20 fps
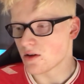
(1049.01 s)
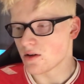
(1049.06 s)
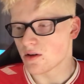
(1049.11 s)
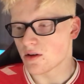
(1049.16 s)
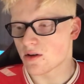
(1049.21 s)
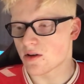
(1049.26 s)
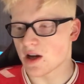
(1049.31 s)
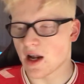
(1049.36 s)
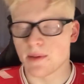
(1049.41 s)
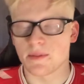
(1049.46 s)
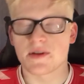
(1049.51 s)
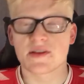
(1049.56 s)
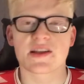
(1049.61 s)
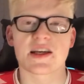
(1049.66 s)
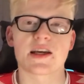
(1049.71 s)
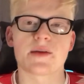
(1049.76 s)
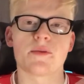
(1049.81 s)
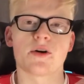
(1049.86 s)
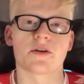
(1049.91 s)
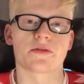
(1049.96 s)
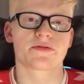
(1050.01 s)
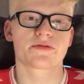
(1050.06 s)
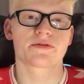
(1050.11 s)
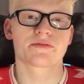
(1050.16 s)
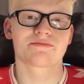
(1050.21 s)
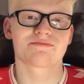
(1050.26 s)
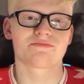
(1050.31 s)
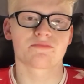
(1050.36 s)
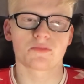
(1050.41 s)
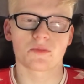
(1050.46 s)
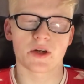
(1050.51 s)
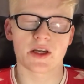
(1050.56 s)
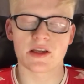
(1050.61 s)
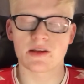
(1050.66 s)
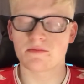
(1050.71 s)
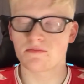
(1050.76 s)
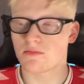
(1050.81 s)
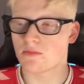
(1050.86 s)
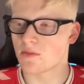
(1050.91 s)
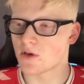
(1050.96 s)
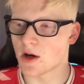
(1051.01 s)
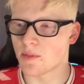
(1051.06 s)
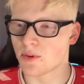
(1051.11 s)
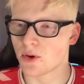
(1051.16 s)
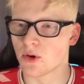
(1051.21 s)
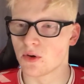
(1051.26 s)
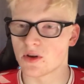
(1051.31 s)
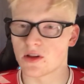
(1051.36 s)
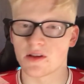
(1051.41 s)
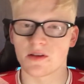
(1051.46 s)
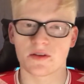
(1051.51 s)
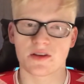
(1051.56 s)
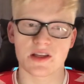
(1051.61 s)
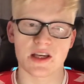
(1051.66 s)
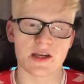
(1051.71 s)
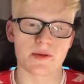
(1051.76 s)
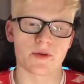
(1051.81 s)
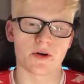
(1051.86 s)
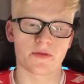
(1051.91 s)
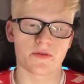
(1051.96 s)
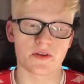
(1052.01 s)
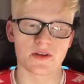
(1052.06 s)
clapped the team off. We applauded the team off.